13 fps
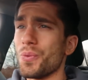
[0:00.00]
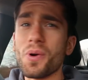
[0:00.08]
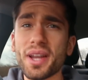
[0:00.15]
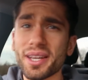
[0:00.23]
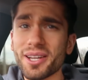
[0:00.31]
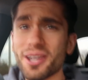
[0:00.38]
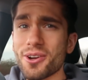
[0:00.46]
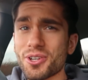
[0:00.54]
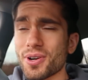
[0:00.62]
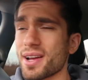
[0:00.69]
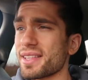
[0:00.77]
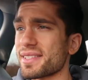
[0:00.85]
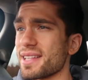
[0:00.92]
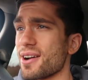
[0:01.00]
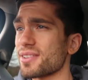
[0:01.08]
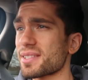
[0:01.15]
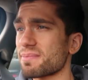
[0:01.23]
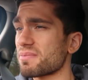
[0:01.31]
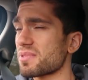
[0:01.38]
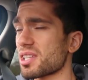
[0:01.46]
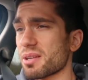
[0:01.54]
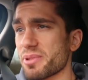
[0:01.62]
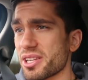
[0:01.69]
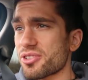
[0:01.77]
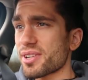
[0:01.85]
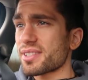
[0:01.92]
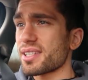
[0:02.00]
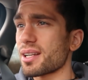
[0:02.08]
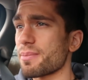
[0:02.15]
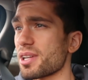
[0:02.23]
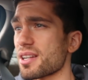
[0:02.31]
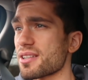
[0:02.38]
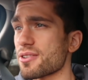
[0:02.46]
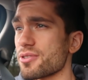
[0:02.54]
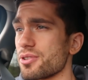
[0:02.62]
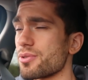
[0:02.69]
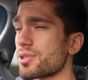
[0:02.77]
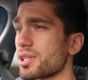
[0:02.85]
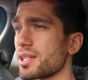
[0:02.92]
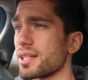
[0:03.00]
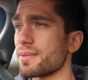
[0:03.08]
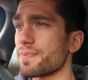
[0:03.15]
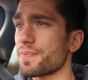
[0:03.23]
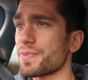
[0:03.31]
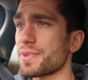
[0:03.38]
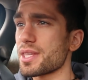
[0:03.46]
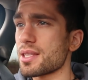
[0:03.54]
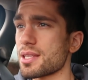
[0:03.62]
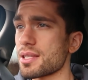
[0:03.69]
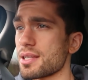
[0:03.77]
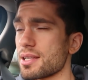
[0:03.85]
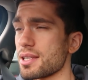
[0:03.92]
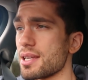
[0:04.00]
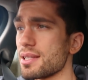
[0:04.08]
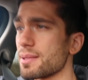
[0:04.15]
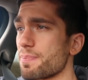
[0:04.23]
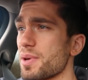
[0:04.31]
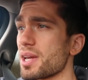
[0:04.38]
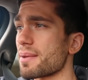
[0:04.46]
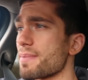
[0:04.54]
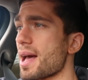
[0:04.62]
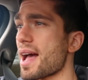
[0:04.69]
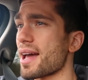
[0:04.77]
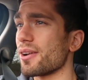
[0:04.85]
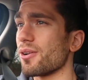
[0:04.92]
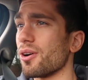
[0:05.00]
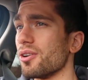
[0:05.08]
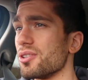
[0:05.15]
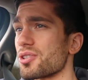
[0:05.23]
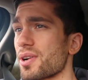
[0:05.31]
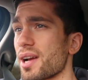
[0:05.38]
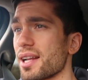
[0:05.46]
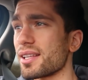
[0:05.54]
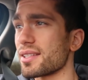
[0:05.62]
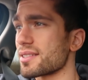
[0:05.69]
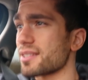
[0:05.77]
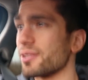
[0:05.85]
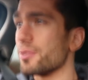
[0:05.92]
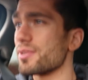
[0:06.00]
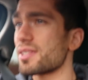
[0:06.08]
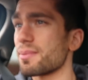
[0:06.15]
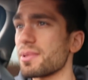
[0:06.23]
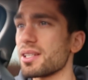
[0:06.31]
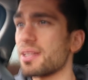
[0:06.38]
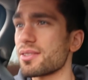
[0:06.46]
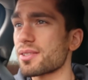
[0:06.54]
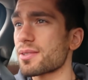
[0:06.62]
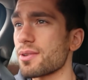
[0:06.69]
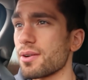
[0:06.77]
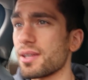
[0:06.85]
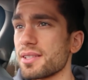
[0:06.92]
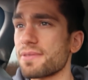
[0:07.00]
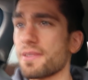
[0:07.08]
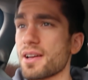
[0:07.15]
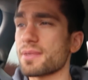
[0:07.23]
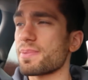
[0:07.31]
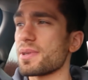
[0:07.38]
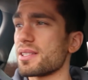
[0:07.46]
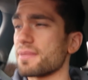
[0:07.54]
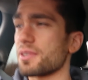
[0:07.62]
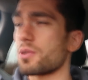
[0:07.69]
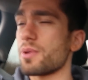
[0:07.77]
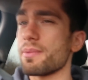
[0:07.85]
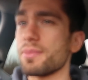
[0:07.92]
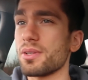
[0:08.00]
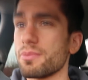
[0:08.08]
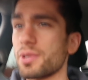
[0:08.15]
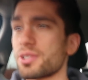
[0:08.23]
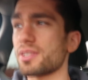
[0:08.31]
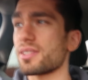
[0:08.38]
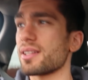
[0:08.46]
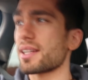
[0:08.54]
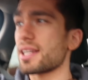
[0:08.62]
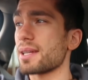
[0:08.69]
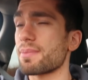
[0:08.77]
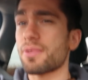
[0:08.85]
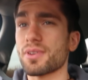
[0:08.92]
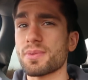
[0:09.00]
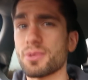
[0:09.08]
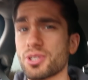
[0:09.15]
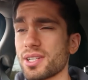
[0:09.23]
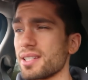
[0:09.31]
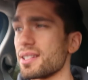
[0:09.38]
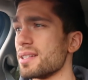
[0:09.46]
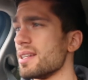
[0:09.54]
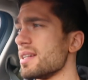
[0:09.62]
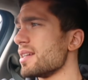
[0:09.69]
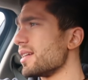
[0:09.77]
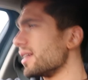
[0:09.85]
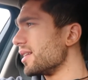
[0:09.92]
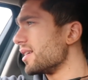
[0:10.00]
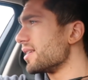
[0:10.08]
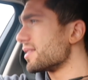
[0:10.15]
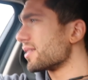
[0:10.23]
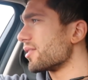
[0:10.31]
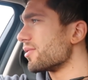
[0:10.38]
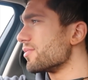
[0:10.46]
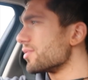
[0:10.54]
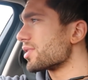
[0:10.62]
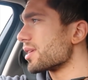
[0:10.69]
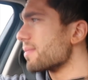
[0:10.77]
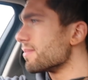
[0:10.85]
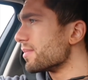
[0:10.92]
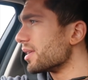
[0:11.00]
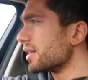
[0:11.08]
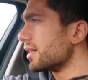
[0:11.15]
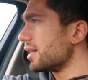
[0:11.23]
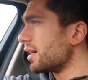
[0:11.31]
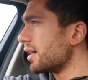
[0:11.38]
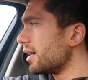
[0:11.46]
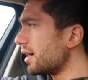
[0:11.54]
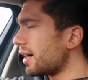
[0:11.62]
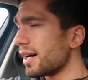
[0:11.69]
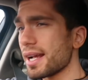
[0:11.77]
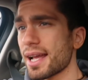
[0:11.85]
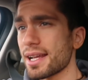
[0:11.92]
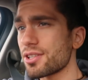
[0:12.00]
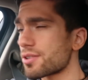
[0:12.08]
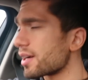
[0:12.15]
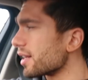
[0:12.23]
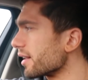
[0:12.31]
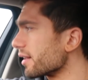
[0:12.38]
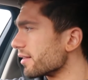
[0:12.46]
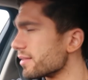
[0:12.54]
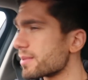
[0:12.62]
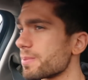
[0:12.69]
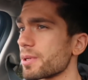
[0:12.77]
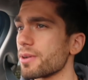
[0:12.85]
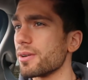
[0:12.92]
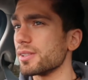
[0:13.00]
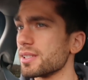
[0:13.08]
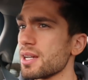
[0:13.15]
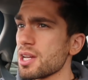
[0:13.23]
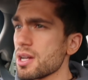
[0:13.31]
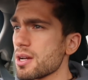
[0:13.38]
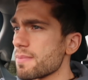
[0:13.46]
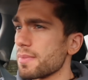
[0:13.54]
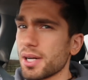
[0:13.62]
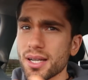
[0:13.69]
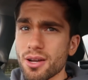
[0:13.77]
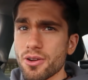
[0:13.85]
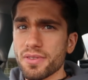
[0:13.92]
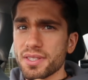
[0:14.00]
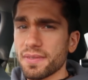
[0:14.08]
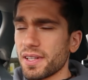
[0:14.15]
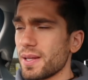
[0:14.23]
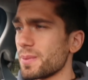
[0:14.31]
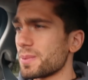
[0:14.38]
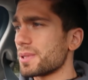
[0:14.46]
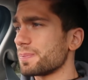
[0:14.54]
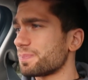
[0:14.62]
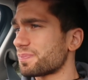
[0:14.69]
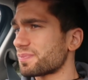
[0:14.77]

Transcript: we're gonna go try this now. It's gonna be interesting. I mean, I don't usually, he's a big man on training his glutes. I mean, he just got his first piece of equipment, which is like a hip thrust machine in his own gym, but I hate training glutes because mine are overdeveloped.